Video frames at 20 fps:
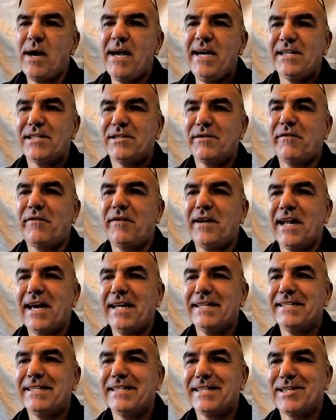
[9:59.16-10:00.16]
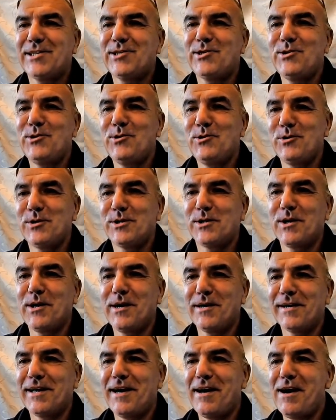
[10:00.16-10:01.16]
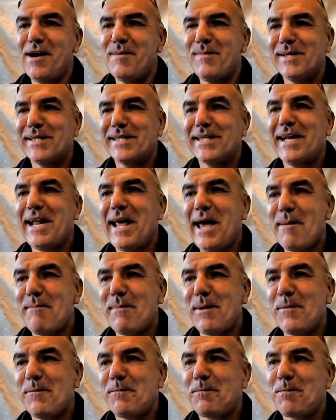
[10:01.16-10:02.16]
wait to fill Ant's shoes on I'm a Celeb.